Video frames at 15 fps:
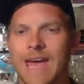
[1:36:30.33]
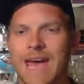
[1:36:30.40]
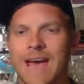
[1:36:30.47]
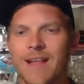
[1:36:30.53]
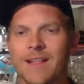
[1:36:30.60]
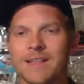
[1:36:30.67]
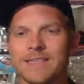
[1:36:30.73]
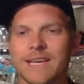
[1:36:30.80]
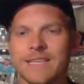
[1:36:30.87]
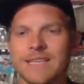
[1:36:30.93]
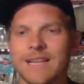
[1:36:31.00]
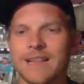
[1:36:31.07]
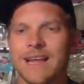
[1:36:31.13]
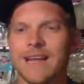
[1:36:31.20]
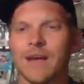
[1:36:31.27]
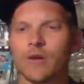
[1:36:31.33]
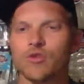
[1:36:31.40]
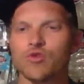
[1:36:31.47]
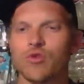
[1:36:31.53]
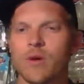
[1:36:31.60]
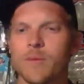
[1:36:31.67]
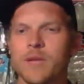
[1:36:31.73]
Alan says, I like
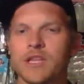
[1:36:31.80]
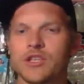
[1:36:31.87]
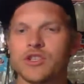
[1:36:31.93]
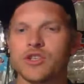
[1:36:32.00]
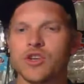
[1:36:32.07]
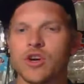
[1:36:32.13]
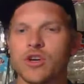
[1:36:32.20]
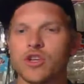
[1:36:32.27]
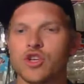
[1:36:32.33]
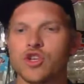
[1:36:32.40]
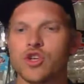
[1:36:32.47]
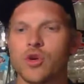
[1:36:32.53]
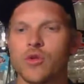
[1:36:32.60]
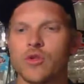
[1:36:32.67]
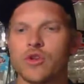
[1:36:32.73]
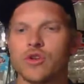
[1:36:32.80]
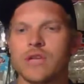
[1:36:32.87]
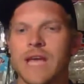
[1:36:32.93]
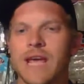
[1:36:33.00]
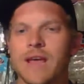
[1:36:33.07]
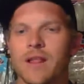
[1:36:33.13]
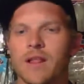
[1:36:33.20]
how trimming the skirt to show the
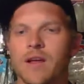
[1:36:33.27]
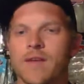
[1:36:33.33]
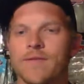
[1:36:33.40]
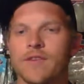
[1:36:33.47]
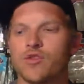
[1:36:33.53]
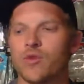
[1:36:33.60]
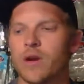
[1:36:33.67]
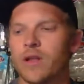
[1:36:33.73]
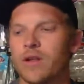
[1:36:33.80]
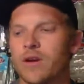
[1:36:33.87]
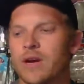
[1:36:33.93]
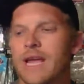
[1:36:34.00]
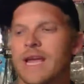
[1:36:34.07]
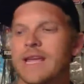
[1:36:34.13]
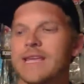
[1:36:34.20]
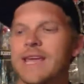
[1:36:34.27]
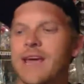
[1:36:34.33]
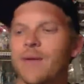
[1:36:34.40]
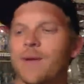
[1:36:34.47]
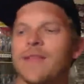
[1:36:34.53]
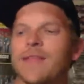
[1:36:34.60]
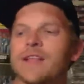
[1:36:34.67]
tail of the trailer.
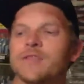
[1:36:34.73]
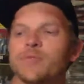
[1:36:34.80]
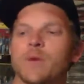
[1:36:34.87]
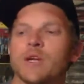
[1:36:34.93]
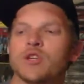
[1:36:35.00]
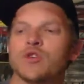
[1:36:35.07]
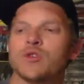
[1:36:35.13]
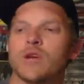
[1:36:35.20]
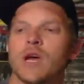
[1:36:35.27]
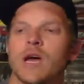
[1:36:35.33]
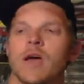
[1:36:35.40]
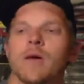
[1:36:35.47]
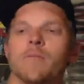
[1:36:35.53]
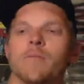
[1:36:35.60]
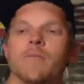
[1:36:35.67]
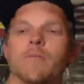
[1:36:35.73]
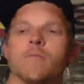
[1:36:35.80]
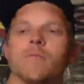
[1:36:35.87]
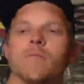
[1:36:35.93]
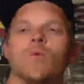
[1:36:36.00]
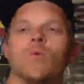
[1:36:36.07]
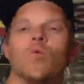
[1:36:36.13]
Yeah, man, that's pretty much um,
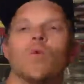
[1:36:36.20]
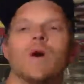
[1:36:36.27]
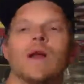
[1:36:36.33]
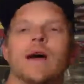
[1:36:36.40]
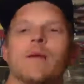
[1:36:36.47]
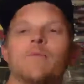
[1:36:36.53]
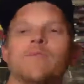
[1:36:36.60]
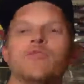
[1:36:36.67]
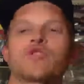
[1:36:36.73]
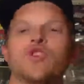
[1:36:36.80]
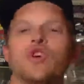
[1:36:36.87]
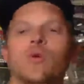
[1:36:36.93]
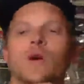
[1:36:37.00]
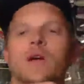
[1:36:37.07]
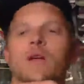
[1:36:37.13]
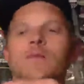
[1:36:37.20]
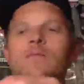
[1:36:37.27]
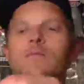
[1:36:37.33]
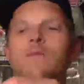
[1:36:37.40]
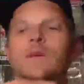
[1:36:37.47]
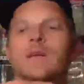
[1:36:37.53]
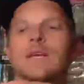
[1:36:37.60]
what I'm
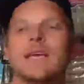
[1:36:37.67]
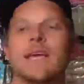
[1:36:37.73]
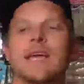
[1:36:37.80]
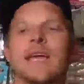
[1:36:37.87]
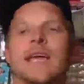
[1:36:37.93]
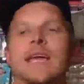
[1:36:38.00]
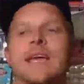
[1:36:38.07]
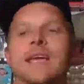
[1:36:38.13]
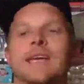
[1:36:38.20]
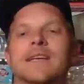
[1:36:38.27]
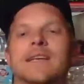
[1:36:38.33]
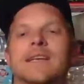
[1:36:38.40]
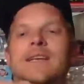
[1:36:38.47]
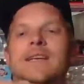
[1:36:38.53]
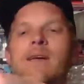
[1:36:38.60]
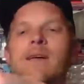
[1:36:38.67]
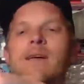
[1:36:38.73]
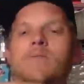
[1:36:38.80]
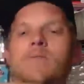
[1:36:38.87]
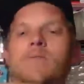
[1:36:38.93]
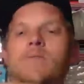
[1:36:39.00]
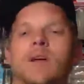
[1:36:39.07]
doing is
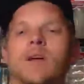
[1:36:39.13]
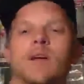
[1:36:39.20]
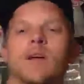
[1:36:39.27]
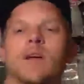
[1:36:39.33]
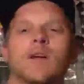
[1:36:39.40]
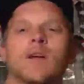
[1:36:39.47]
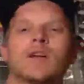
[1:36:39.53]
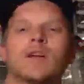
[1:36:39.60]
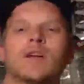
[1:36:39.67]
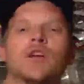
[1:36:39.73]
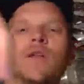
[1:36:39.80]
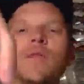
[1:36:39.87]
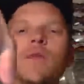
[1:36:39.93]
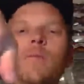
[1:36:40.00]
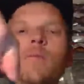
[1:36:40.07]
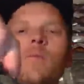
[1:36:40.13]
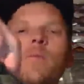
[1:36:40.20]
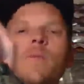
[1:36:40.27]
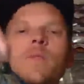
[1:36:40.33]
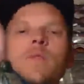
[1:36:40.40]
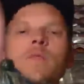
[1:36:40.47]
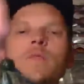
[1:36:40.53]
I'm, you know, the,
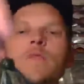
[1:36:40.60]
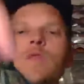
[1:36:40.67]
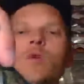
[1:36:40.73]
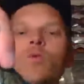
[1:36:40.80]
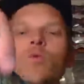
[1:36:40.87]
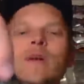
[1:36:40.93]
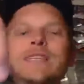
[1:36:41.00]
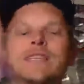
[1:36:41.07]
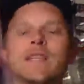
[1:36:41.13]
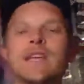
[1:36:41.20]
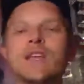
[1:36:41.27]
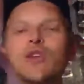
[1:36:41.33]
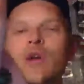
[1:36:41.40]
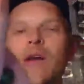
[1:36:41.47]
the reason that